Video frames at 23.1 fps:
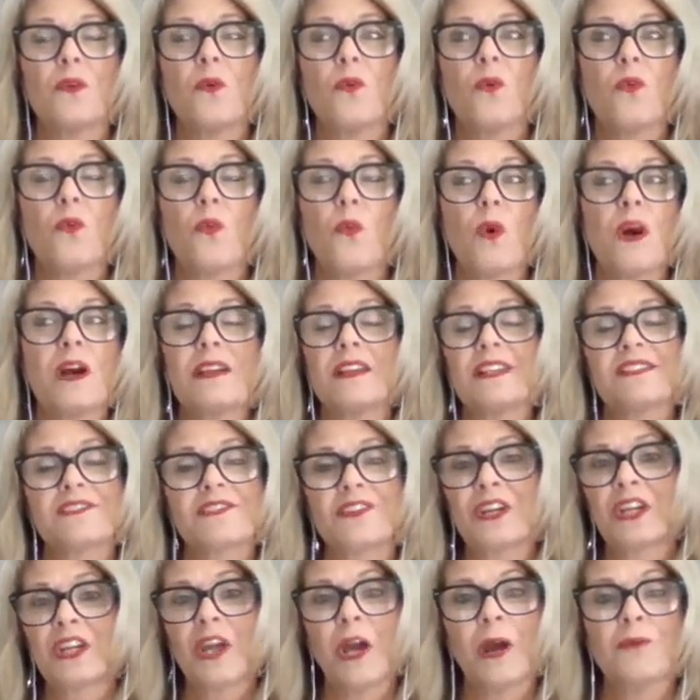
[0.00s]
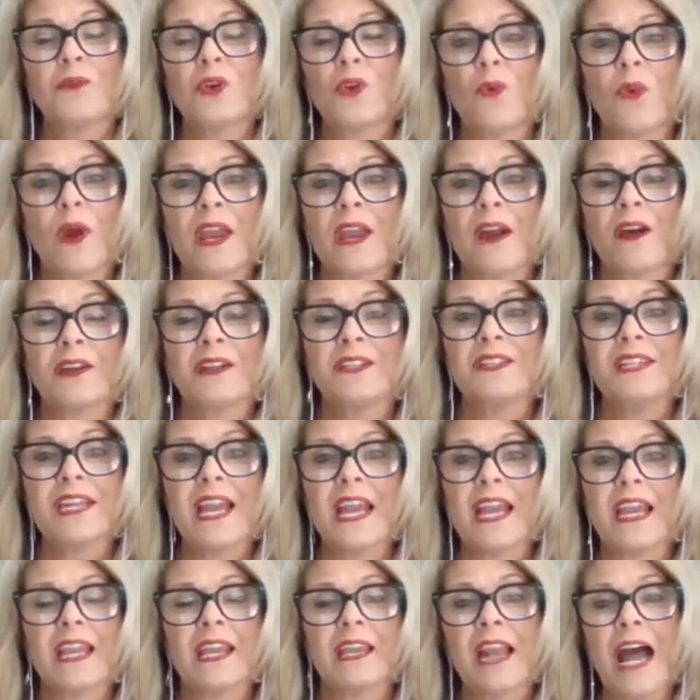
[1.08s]
what is going to come your way on a
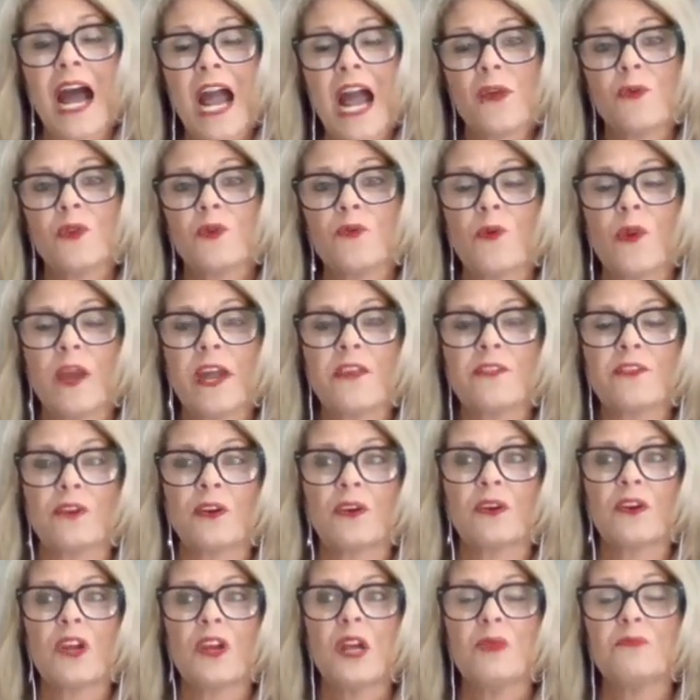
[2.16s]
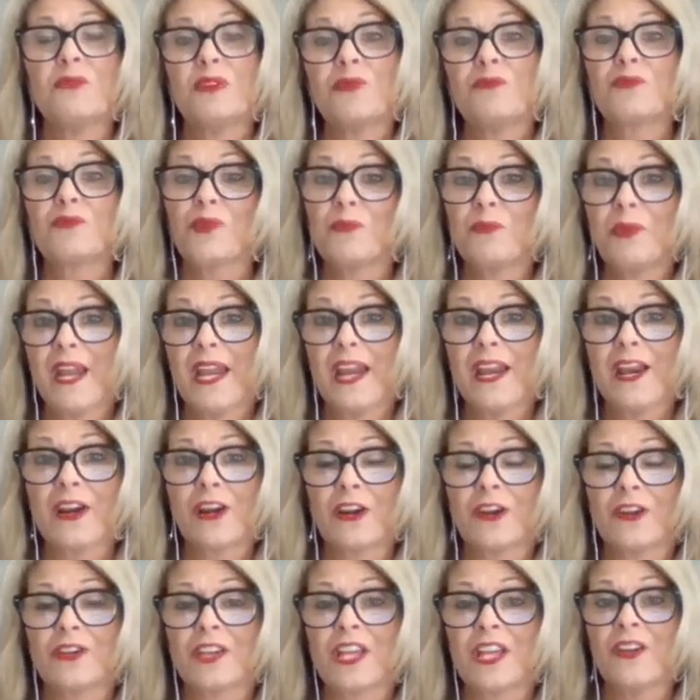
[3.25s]
day. And I would rather be
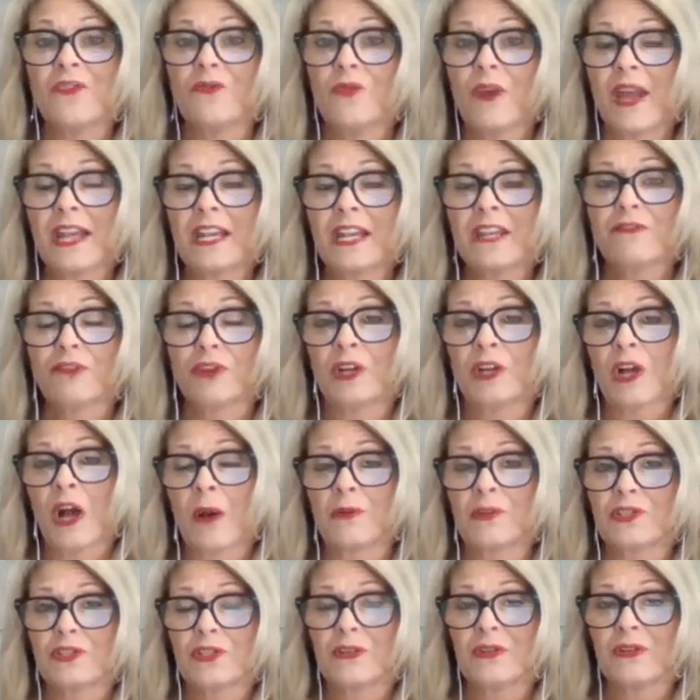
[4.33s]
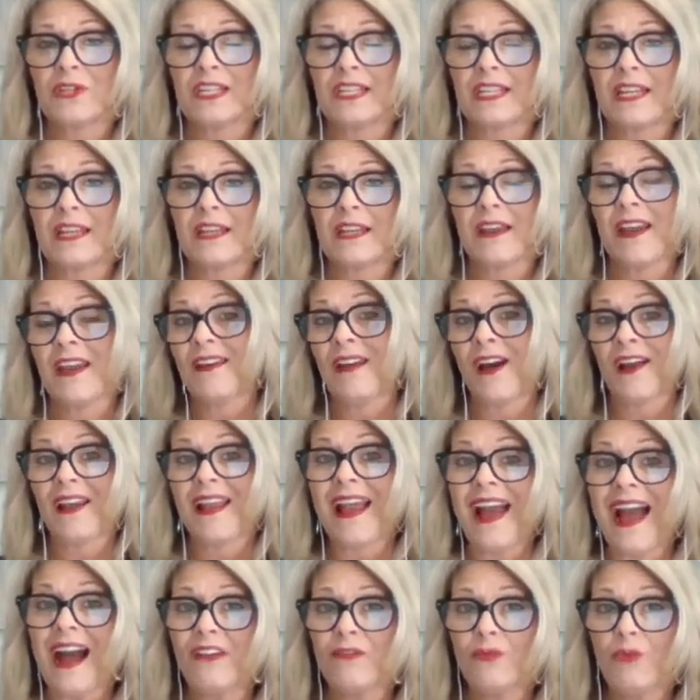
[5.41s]
prepared and ready for an opportunity and not
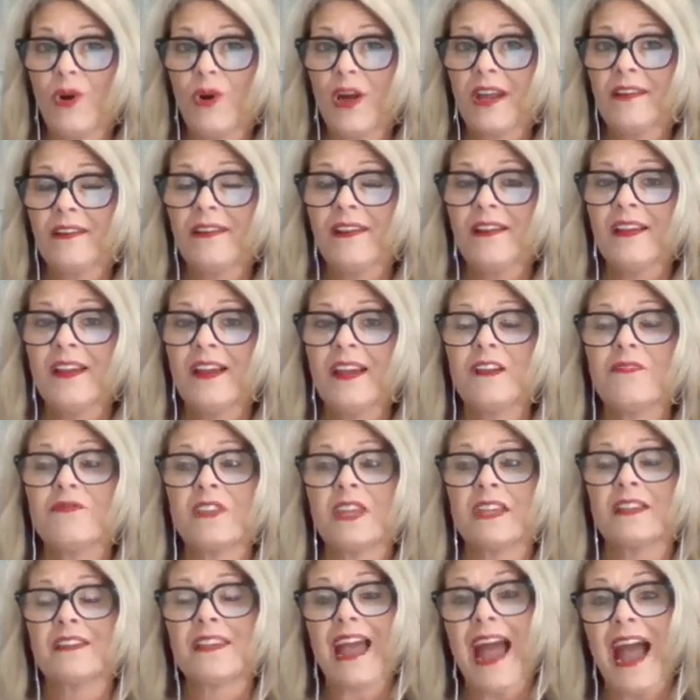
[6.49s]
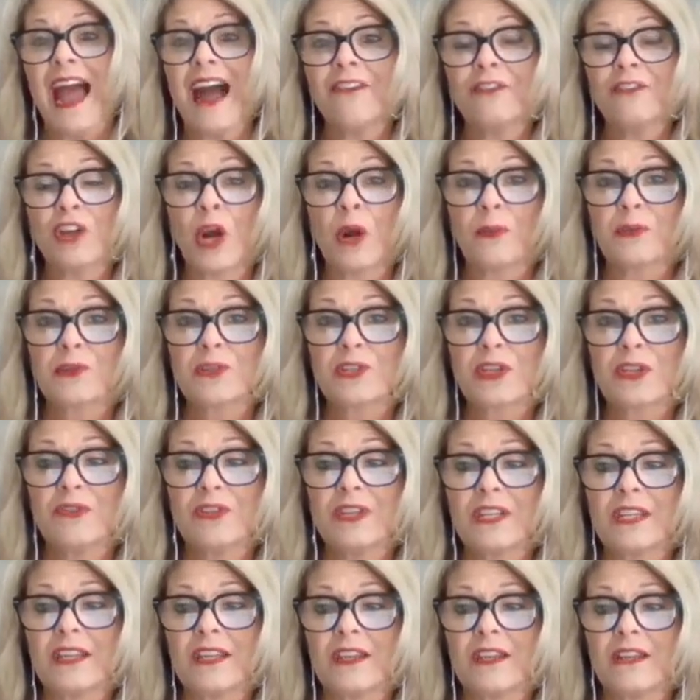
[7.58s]
have one than to have an
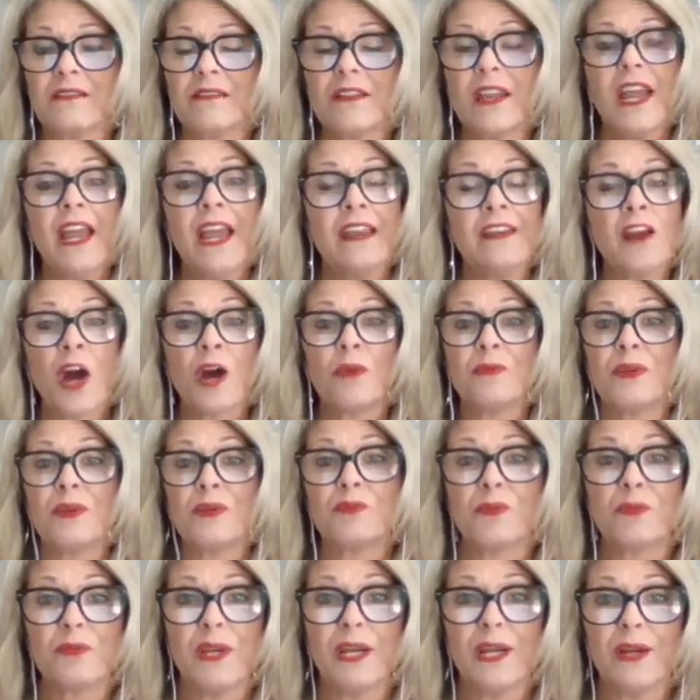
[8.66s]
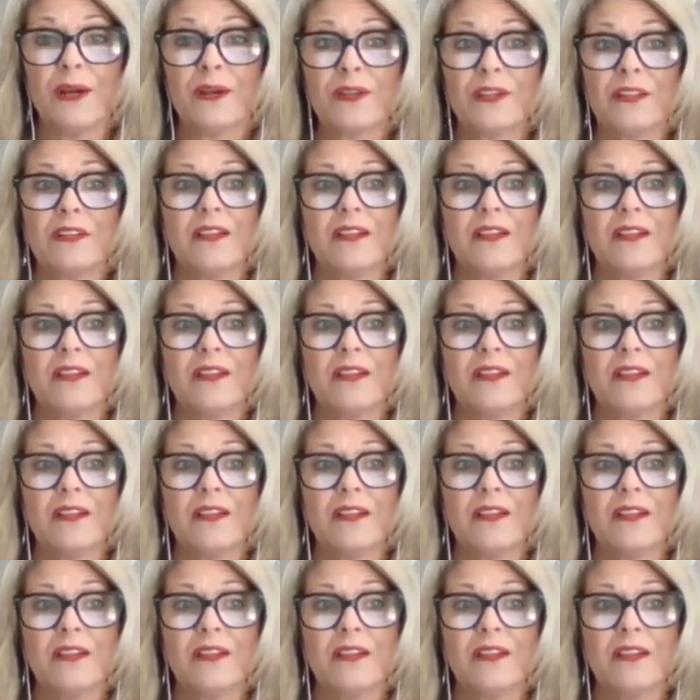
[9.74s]
opportunity and not be prepared.